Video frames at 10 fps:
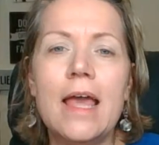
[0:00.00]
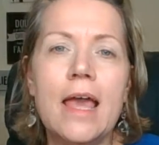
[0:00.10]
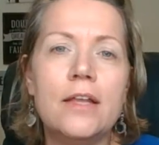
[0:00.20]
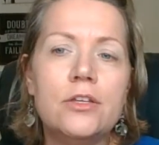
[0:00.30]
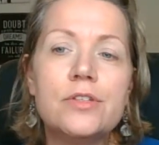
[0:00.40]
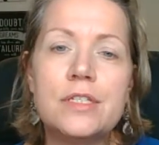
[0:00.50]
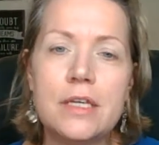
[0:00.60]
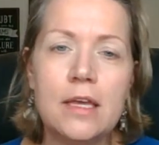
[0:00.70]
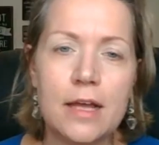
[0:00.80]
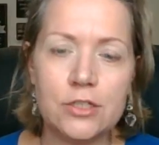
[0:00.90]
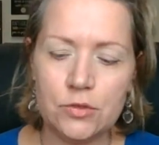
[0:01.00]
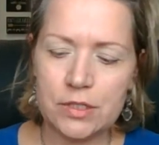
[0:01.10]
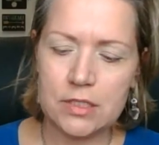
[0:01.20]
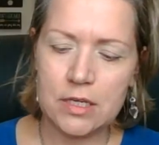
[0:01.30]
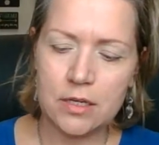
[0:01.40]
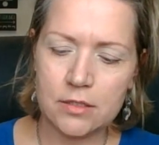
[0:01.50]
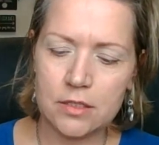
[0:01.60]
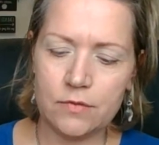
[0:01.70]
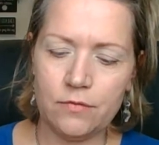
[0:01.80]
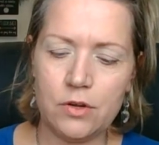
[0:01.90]
And you'll see, as you can see, because
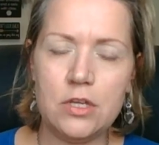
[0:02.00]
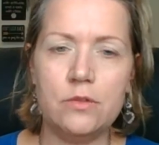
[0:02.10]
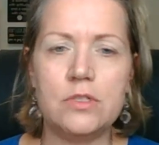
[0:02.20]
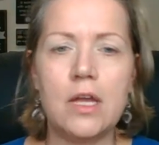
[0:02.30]
it's very used.